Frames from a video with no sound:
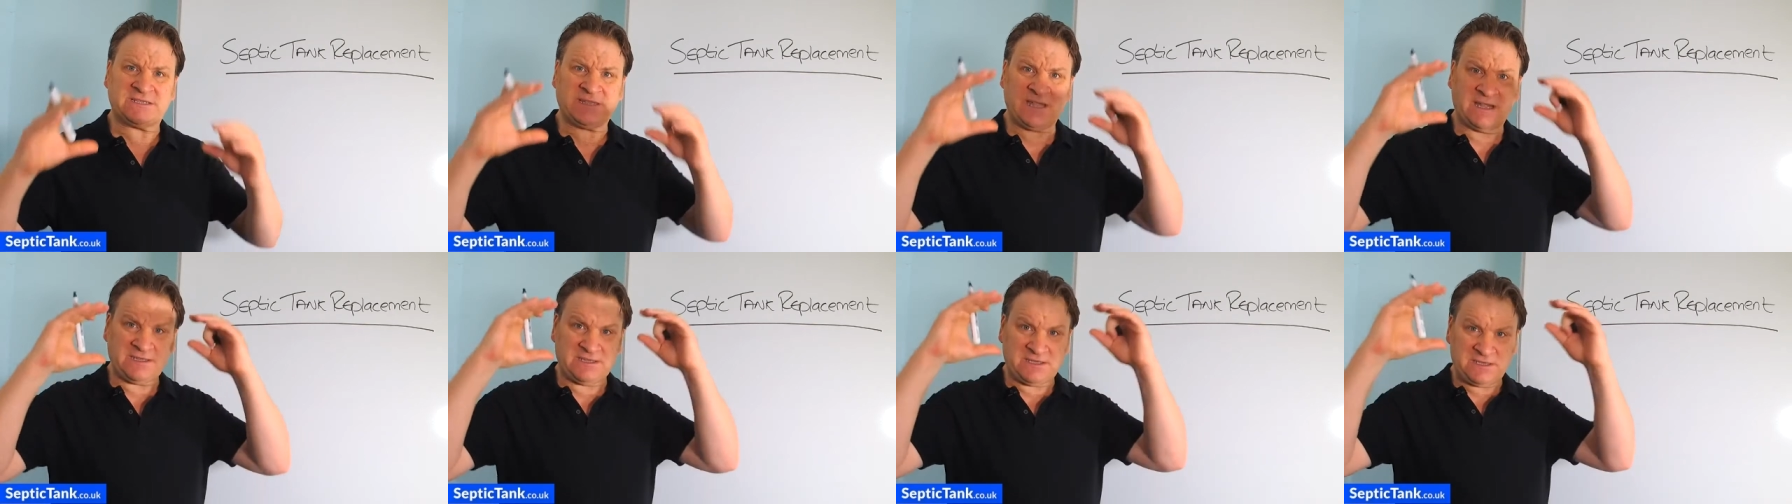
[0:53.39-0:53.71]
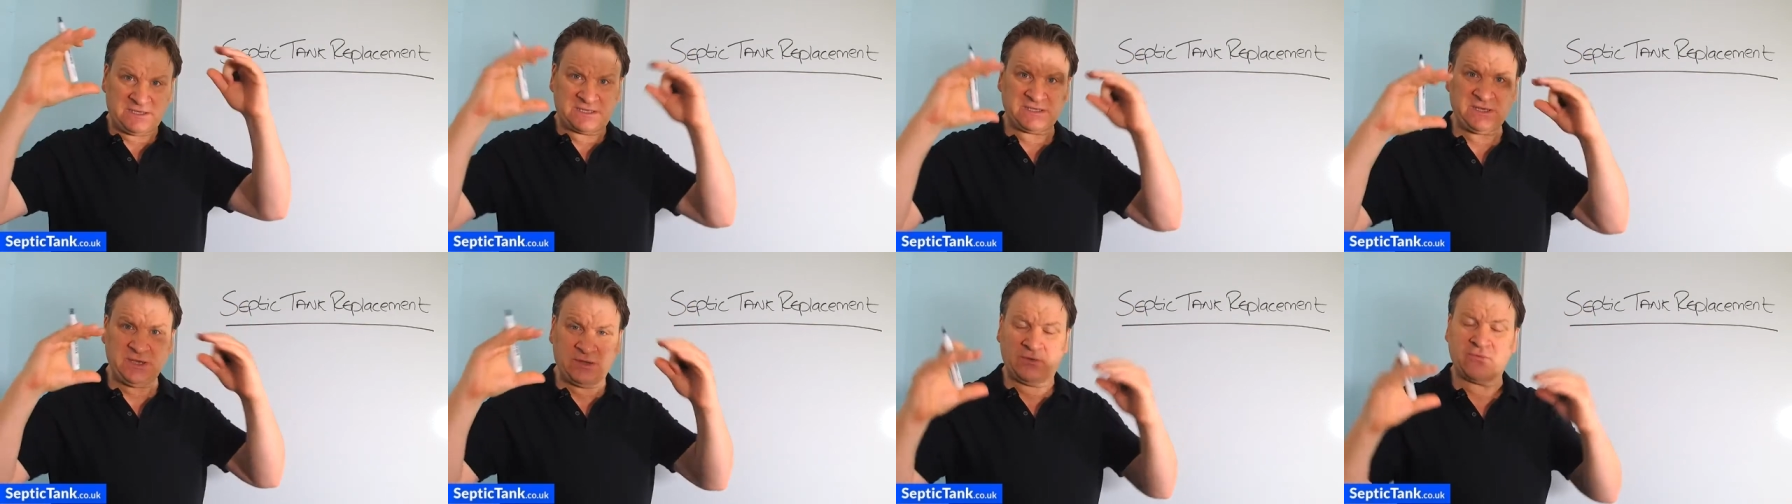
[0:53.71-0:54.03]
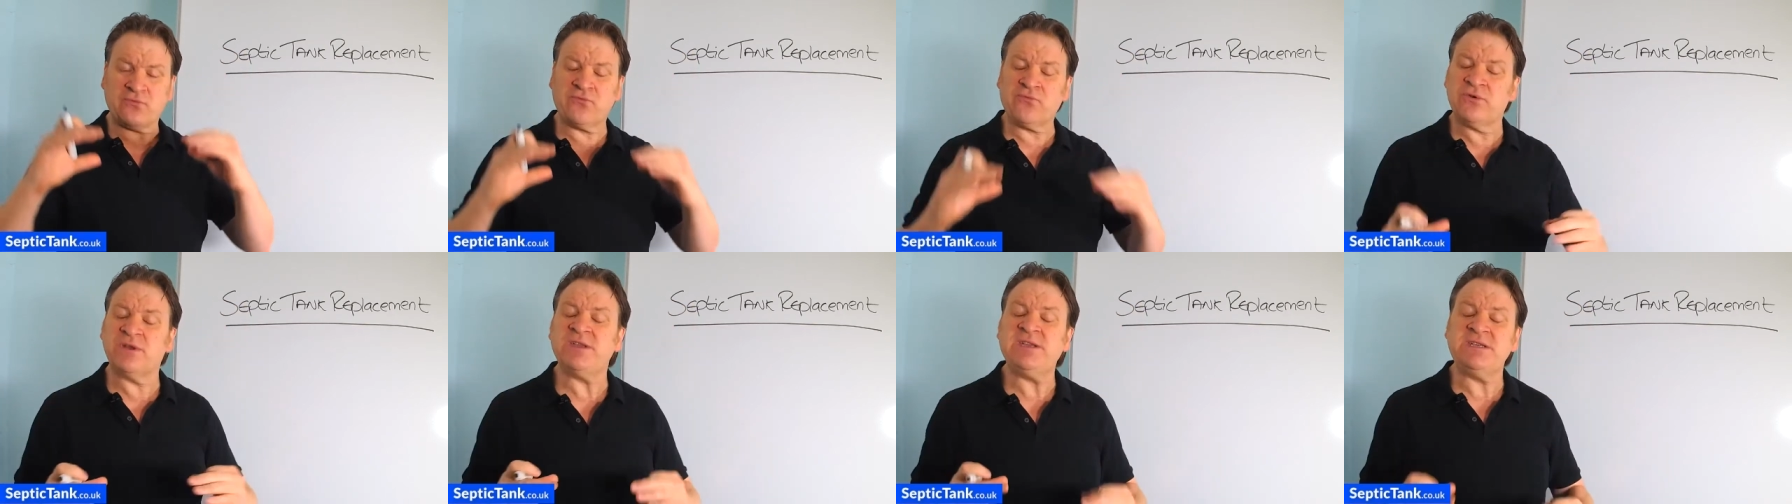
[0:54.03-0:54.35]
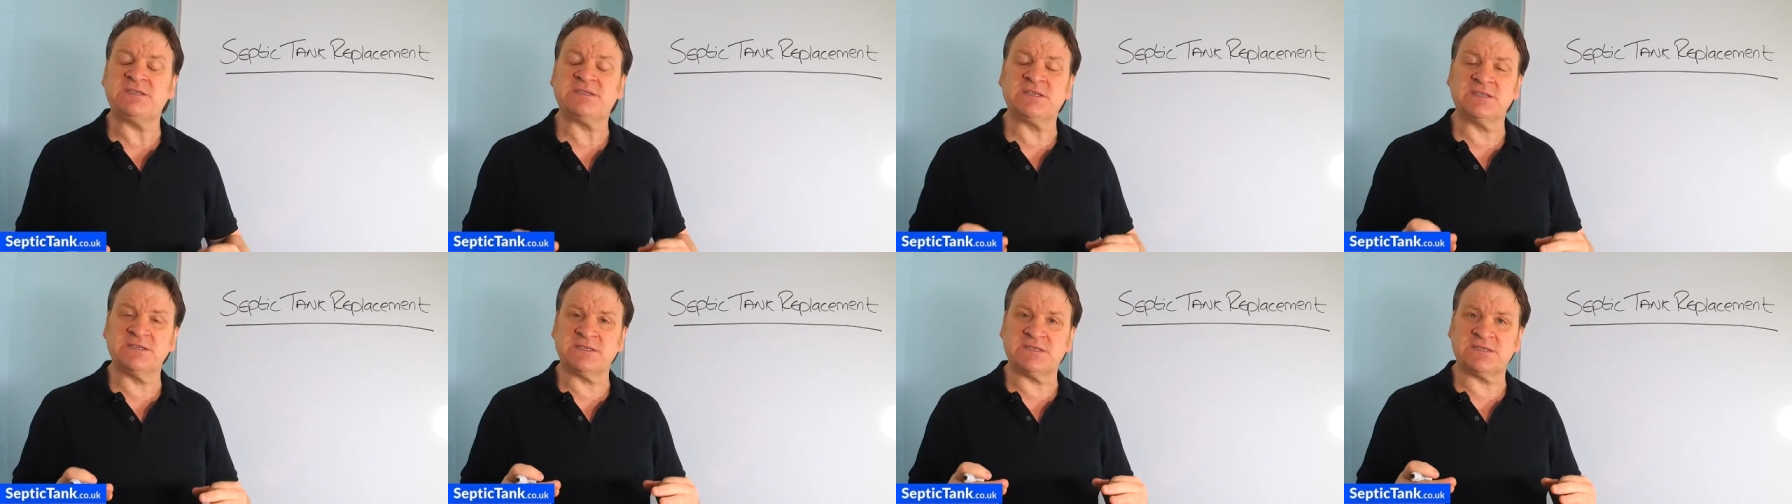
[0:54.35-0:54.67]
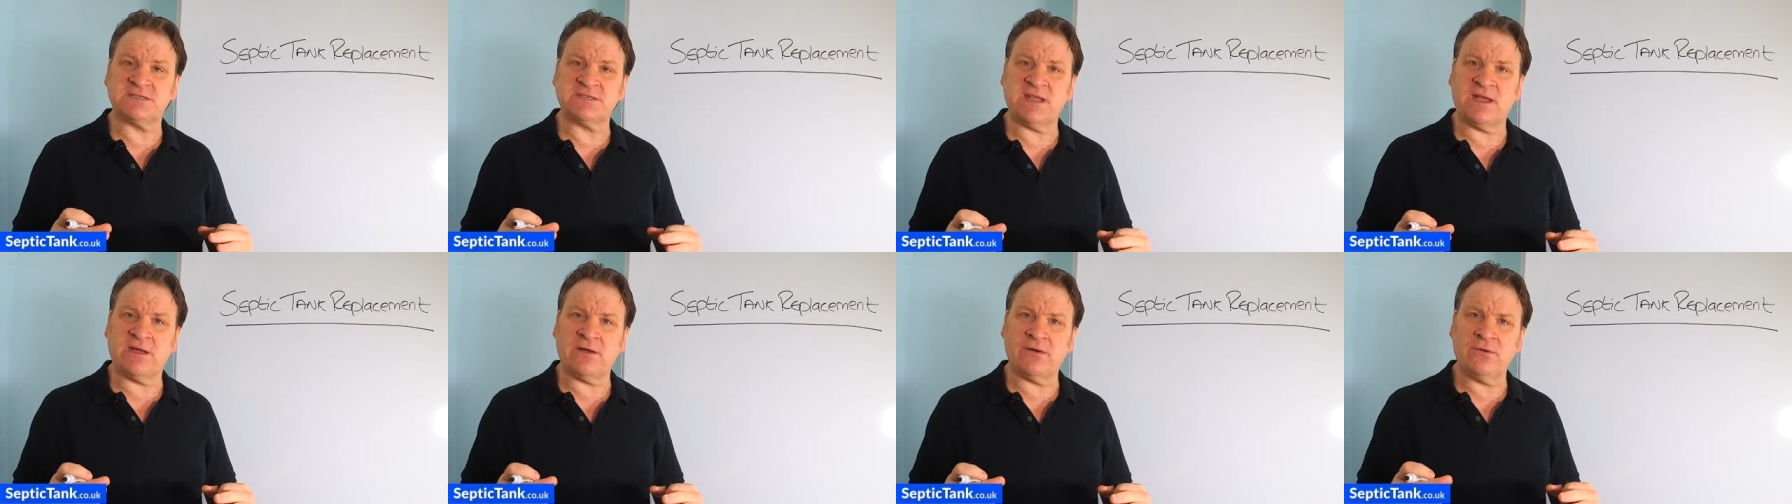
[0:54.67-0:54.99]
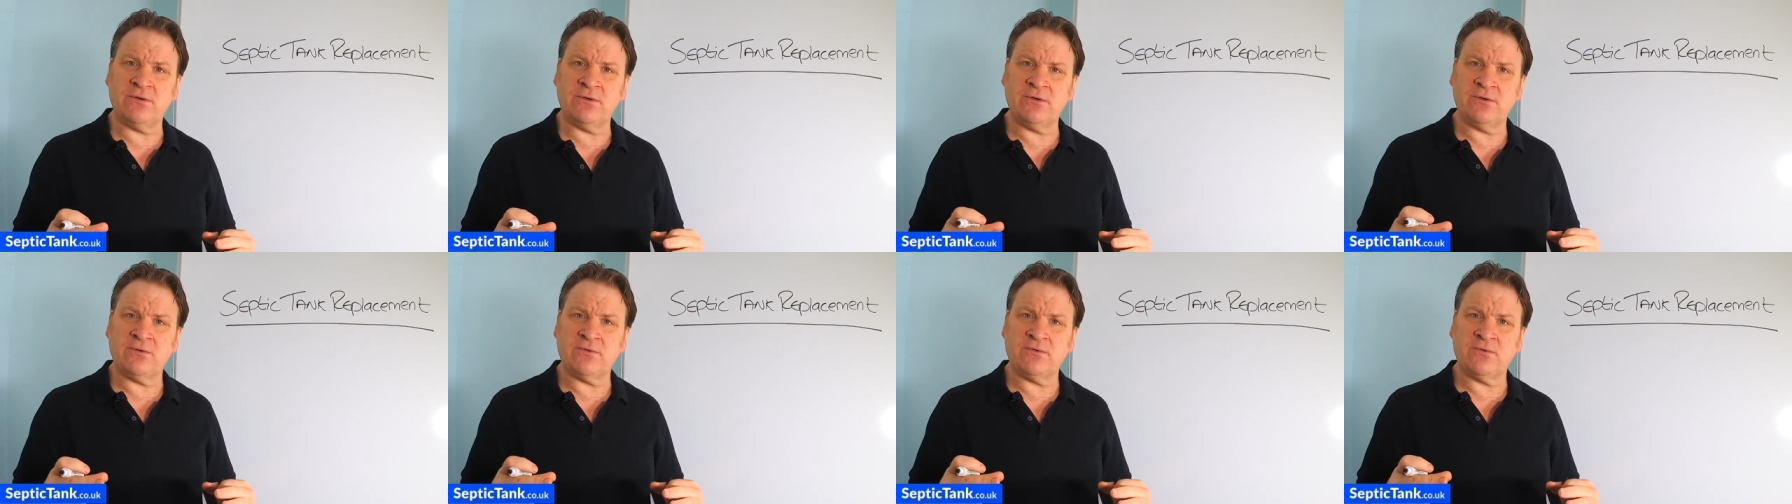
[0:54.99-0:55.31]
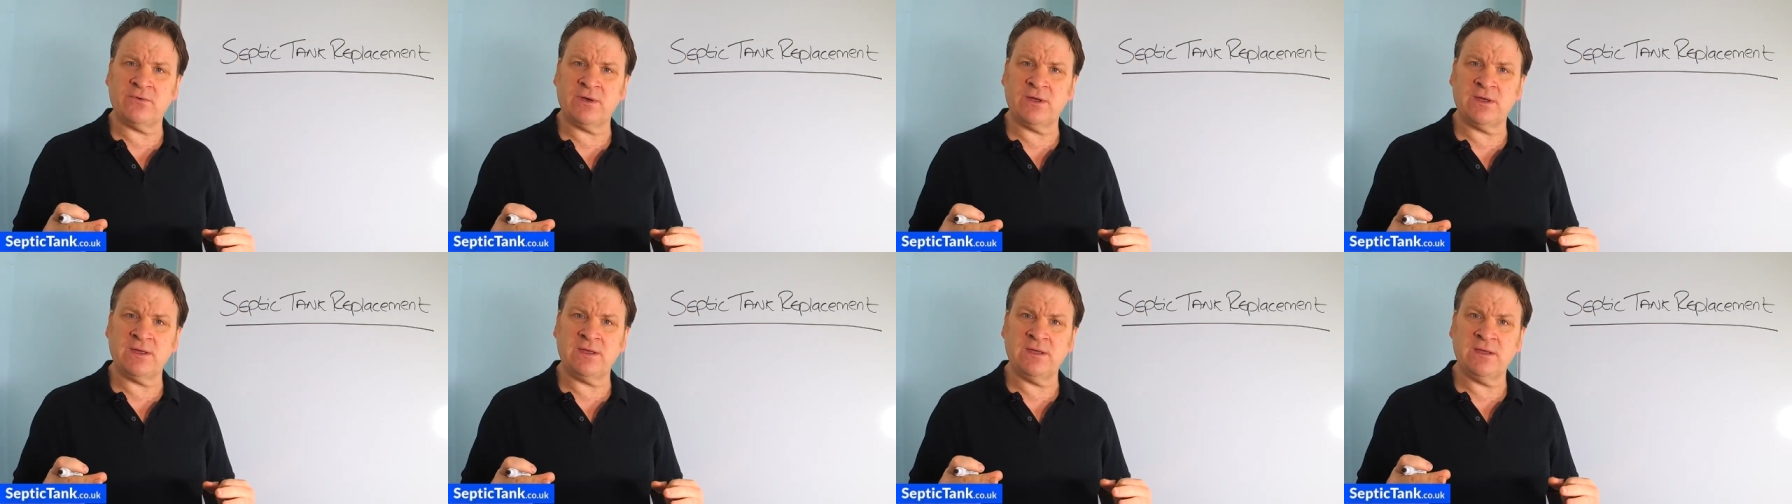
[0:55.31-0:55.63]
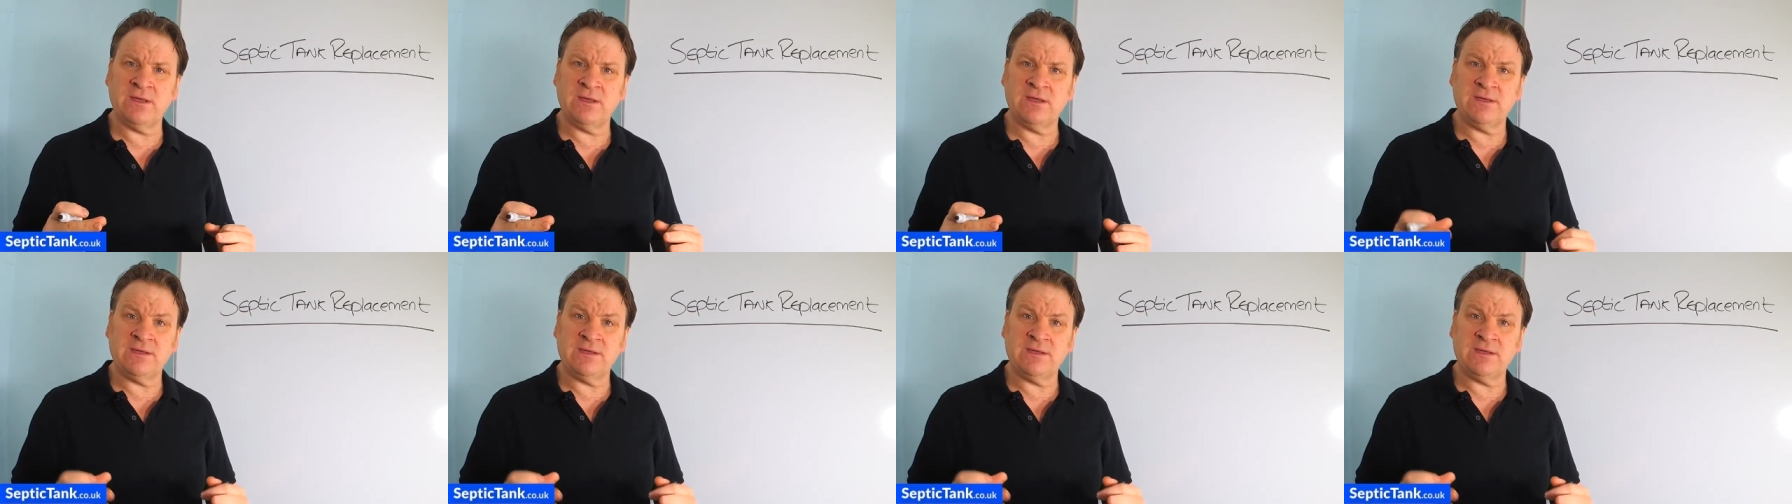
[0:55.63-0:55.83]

that there's certain reasons now right,